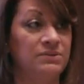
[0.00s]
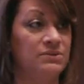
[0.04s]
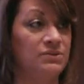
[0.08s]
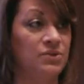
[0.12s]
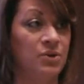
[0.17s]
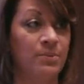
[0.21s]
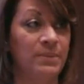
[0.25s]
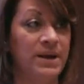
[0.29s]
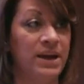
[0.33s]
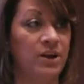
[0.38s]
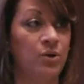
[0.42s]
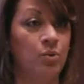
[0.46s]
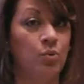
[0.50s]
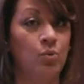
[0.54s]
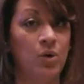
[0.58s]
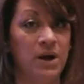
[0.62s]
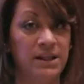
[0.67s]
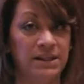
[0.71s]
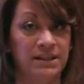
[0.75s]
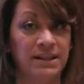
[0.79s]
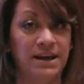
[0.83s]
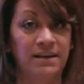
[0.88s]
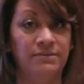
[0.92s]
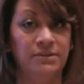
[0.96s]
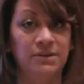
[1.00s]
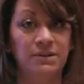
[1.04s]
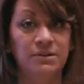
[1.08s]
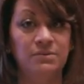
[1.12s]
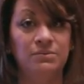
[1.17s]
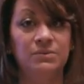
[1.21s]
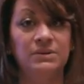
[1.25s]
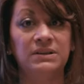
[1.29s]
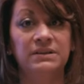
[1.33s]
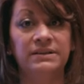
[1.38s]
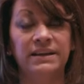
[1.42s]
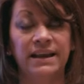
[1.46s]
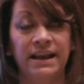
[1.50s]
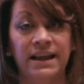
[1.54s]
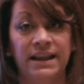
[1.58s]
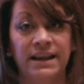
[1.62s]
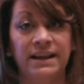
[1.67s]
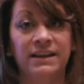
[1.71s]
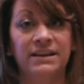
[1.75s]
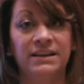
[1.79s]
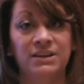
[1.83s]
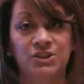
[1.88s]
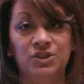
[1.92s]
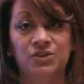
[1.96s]
no matter what level, we'll
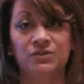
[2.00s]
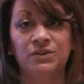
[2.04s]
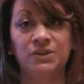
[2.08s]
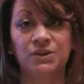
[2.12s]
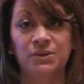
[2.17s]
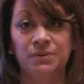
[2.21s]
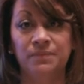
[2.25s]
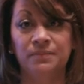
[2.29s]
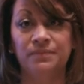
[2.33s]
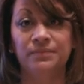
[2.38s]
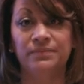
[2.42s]
get an interview.